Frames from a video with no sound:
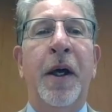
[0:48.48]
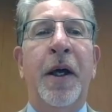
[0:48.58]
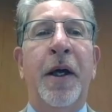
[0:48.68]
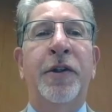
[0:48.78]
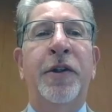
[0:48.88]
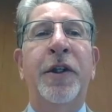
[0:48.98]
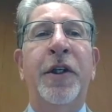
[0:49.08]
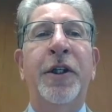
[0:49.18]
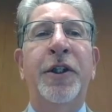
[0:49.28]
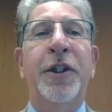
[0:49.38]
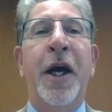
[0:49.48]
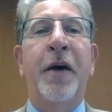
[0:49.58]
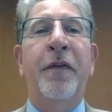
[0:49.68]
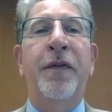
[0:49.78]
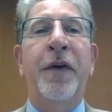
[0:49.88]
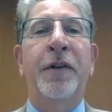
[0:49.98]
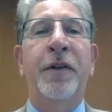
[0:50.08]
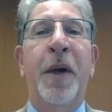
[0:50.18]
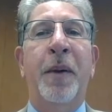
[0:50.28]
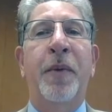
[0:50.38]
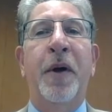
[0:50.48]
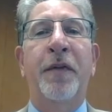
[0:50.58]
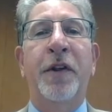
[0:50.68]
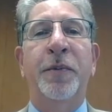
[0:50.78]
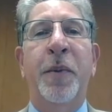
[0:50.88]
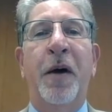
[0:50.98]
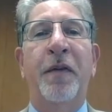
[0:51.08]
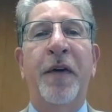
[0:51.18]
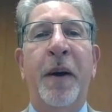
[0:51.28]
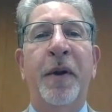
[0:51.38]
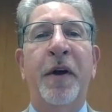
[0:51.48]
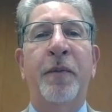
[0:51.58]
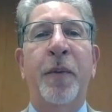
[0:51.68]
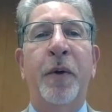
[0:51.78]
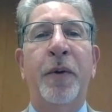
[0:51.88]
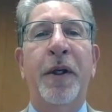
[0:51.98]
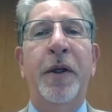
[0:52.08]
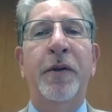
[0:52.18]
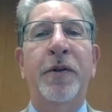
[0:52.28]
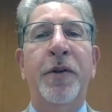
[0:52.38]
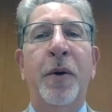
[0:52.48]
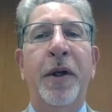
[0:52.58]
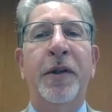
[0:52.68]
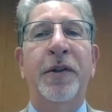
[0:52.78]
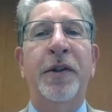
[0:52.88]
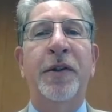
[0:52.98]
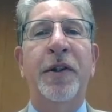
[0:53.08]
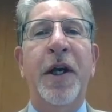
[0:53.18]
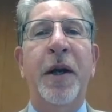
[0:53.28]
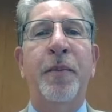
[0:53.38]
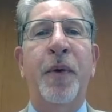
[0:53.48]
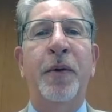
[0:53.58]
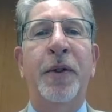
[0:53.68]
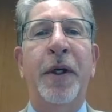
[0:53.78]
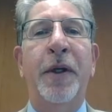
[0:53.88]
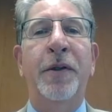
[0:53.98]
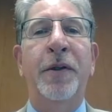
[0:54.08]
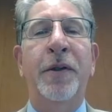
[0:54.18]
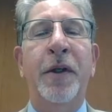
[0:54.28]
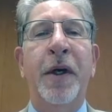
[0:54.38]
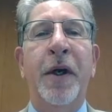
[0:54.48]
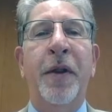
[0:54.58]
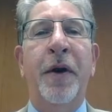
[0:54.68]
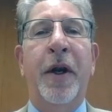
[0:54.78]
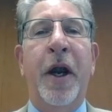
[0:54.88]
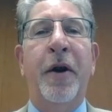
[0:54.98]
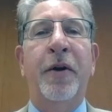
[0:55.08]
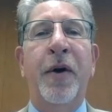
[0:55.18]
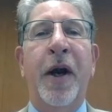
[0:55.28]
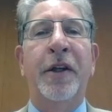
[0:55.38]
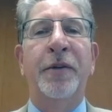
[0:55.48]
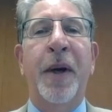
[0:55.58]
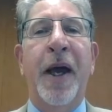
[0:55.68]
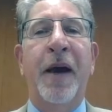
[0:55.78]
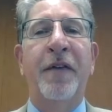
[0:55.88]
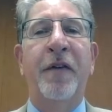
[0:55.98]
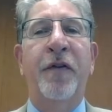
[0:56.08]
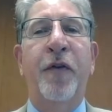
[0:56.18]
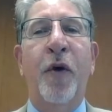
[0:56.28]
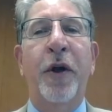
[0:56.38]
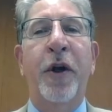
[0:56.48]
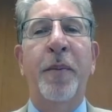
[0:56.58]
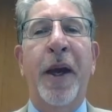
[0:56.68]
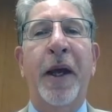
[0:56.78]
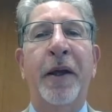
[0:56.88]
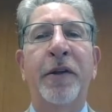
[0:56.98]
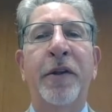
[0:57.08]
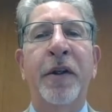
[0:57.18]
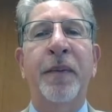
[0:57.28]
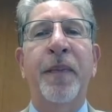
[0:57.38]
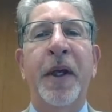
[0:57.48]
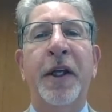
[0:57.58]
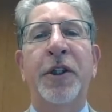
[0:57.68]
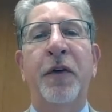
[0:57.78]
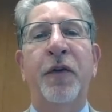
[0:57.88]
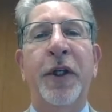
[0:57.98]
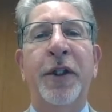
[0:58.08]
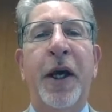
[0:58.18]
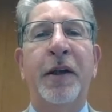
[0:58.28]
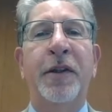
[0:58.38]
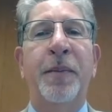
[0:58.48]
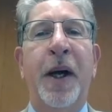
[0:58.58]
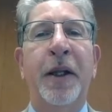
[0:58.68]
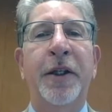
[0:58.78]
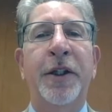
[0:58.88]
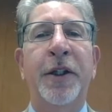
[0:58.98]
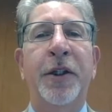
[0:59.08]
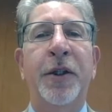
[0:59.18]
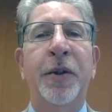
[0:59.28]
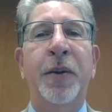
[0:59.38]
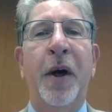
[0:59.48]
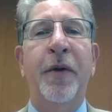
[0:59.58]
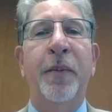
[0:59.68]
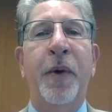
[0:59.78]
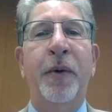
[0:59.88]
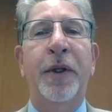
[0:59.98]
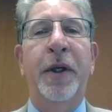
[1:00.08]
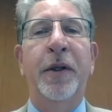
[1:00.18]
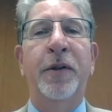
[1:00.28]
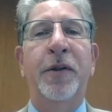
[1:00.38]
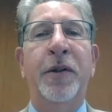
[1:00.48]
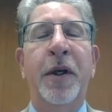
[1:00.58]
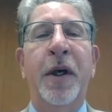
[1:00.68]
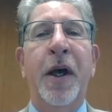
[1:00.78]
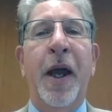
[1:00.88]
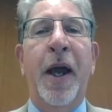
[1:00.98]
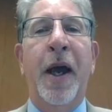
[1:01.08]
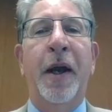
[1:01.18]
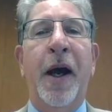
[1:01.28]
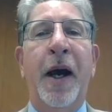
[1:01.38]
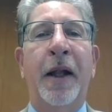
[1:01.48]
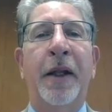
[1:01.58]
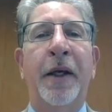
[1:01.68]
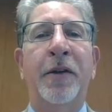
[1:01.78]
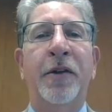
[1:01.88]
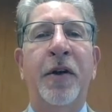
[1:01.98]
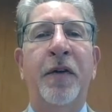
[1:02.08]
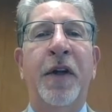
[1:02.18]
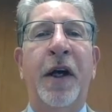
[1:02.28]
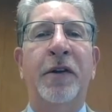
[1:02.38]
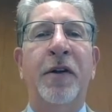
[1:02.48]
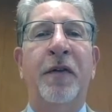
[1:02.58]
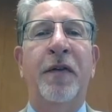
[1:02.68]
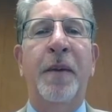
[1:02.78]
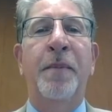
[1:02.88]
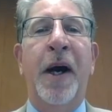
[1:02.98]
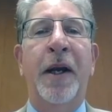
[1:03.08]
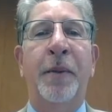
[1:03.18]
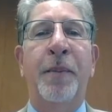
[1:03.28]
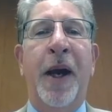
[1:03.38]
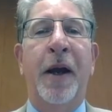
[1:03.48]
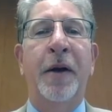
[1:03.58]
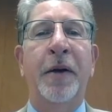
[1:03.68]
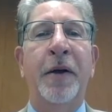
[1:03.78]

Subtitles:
CTGF is a member of a small family of proteins known as CCN proteins. They're characterized by having 4 domains, each of which has homology to other proteins, and a highly conserved disulfide bonding pattern